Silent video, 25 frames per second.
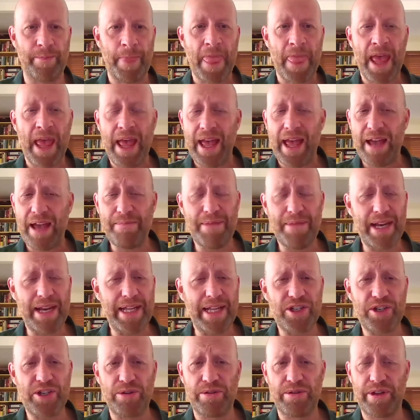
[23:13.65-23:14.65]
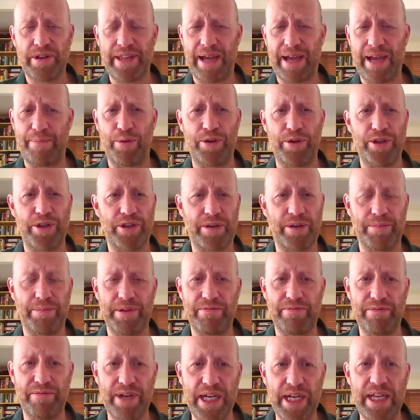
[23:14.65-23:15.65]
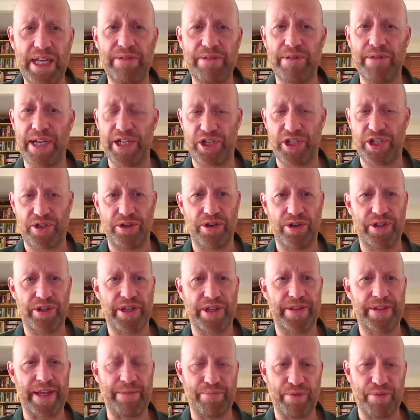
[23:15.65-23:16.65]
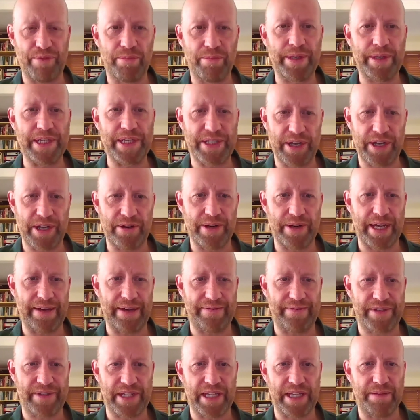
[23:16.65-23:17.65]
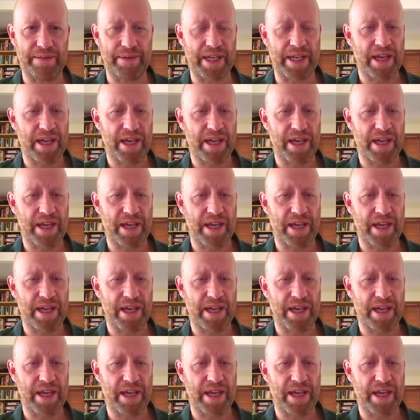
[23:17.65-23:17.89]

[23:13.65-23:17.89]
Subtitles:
And many children at that point, you can be really reassured that they probably don't have TB.